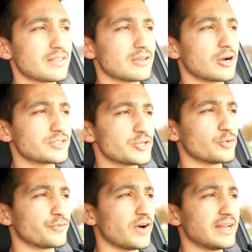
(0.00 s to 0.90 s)
of the cars that
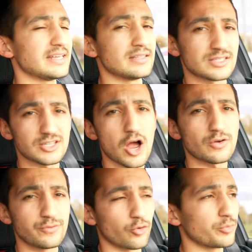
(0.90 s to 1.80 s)
you'll find in
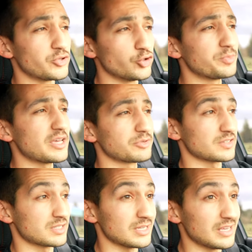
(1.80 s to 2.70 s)
stock form, you'll be able to
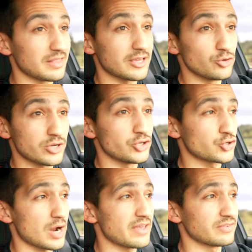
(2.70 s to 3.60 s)
see that you can
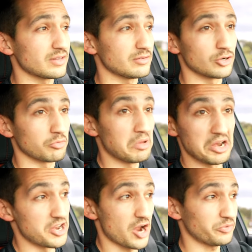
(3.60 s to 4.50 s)
drive it, you know,
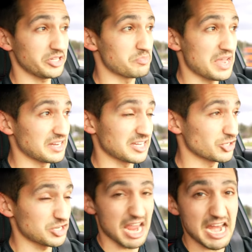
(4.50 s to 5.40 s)
not really paying
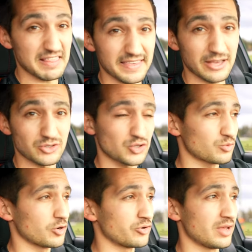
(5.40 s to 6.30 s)
attention to anything else on the
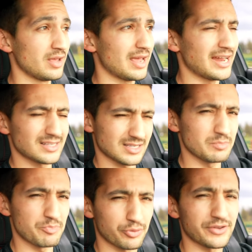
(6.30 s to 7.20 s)
road, and it's gonna
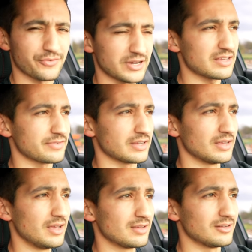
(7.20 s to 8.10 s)
be pretty
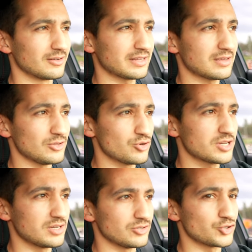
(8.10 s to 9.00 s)
forgiving. You know, like, you
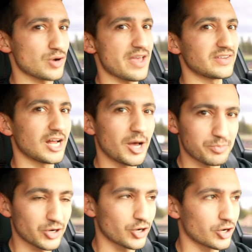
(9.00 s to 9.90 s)
could drive it up
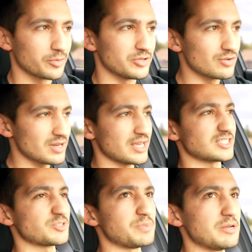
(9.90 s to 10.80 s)
a curb, you can hit
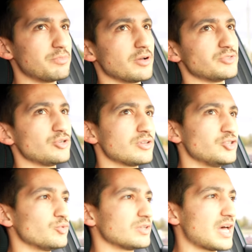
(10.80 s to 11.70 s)
speed bumps, you can
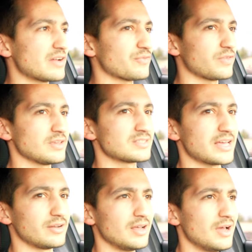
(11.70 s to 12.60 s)
do a lot of things that